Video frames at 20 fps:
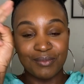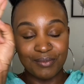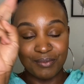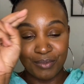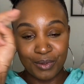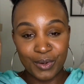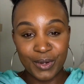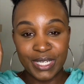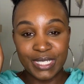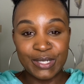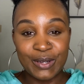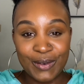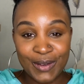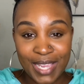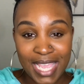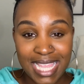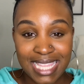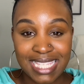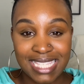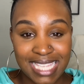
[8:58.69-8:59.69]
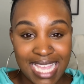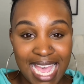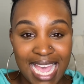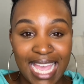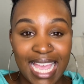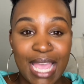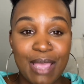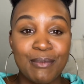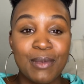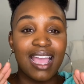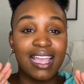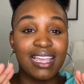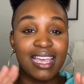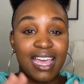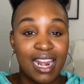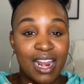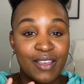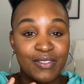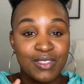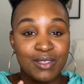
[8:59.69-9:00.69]
boy toy at the time
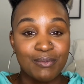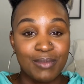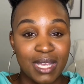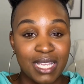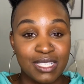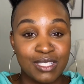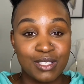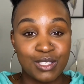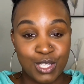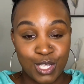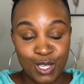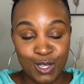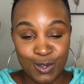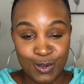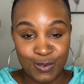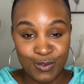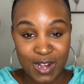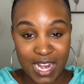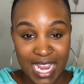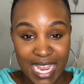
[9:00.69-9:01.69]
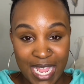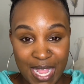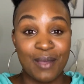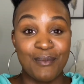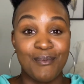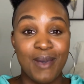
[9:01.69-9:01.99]
got off the bus too, right?